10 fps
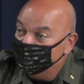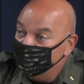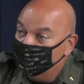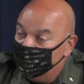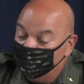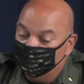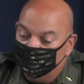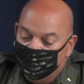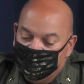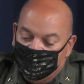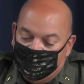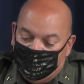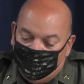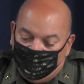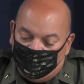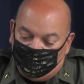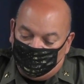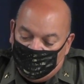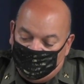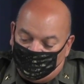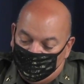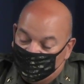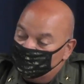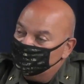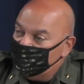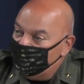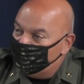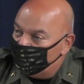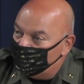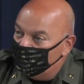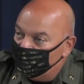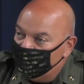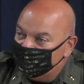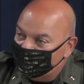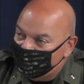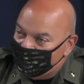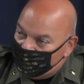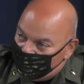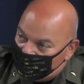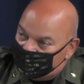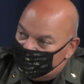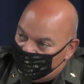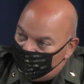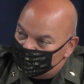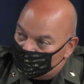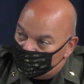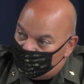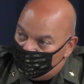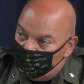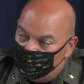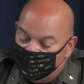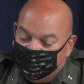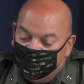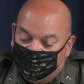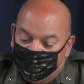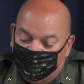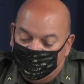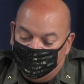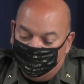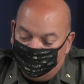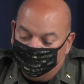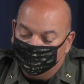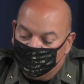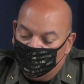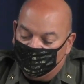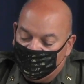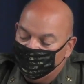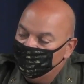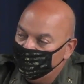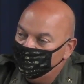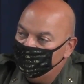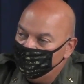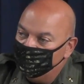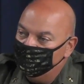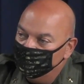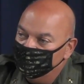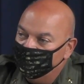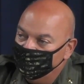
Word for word: type of thing. So it'll just make for a much safer as, as that area continues to grow yeah. and. Uh, you know, to have a deputy there full-time.